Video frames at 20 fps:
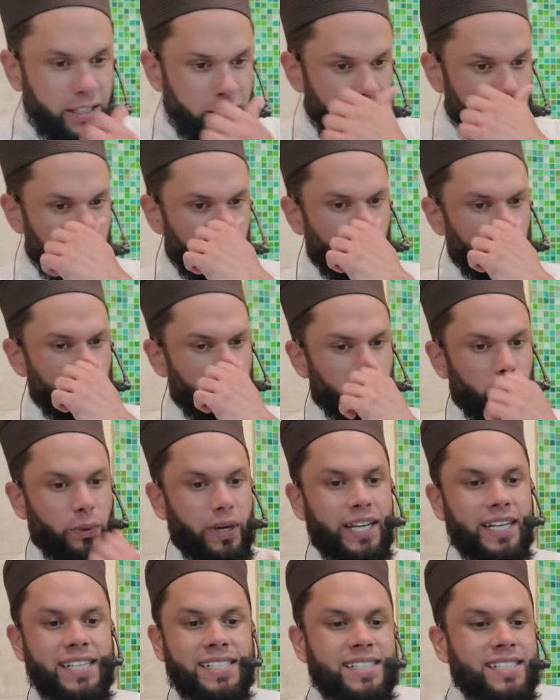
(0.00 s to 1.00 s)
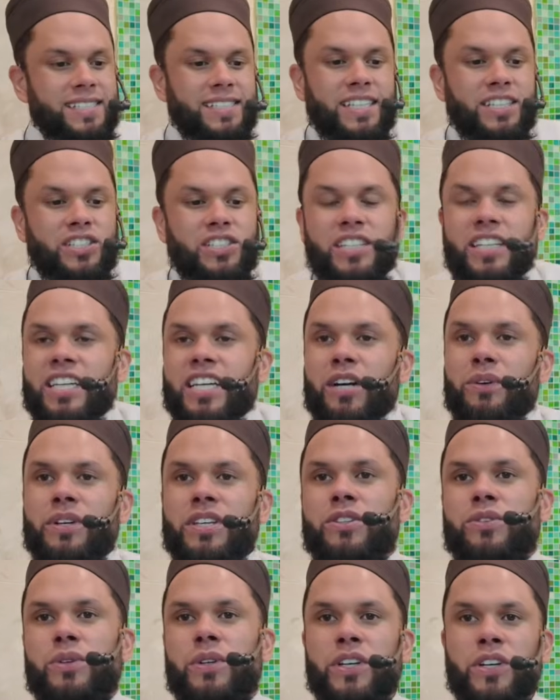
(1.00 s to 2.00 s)
so solution one is essentially go
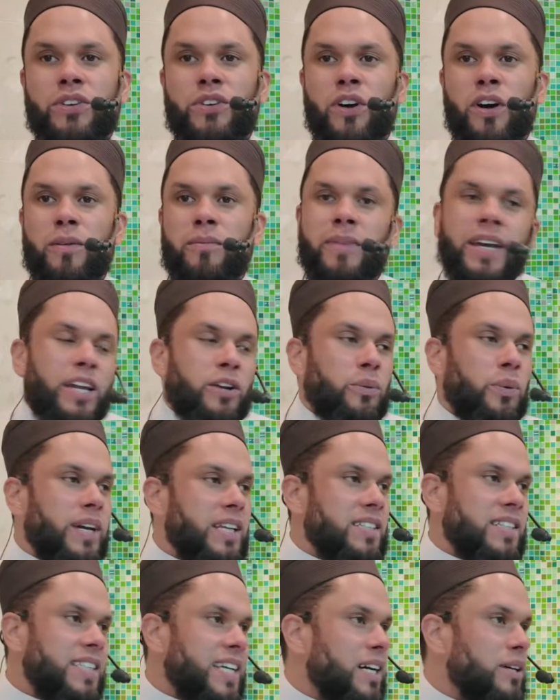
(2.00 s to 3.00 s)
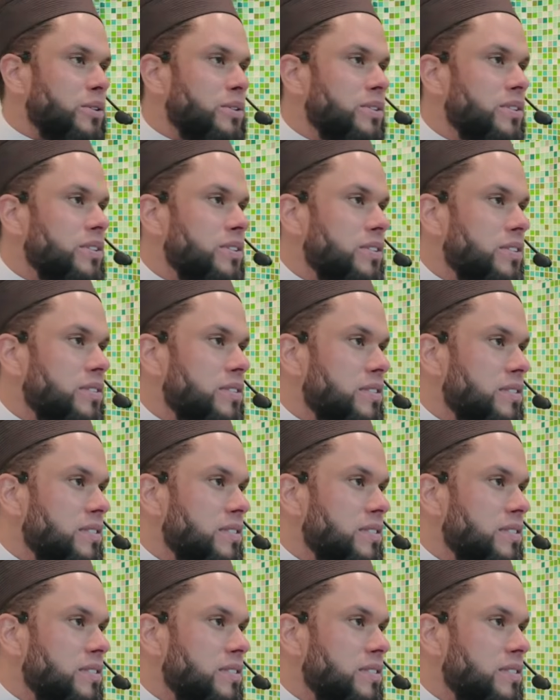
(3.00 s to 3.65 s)
into ihram and wait it out.